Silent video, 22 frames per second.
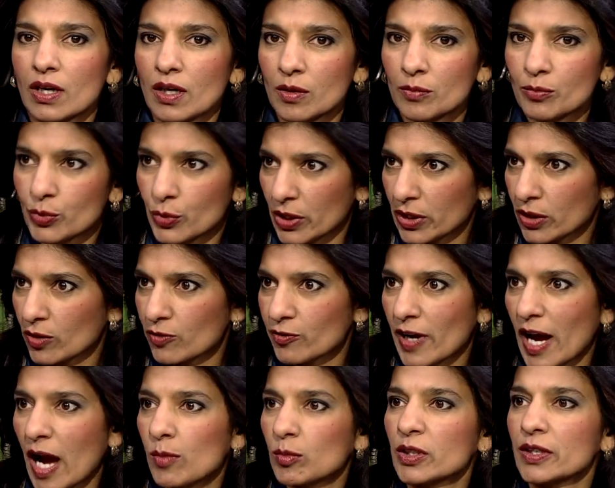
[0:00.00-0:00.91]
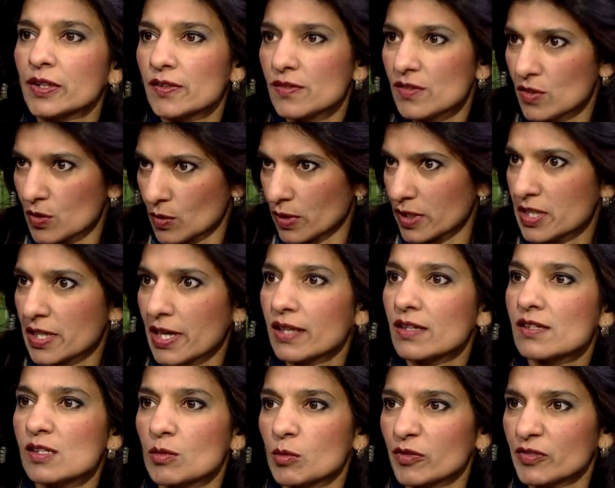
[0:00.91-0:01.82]
bring your families to
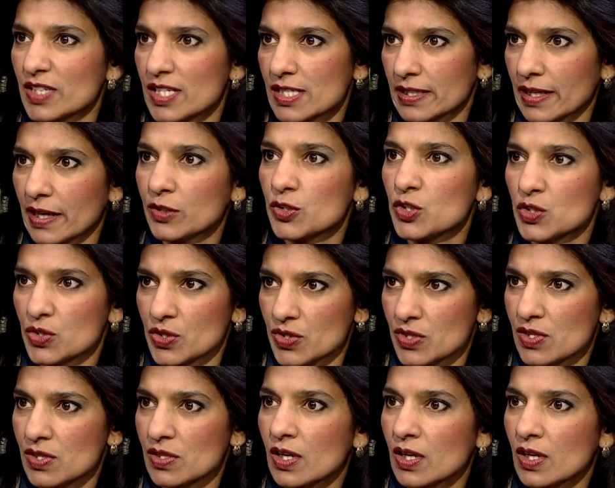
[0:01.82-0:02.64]
attend some of these lectures.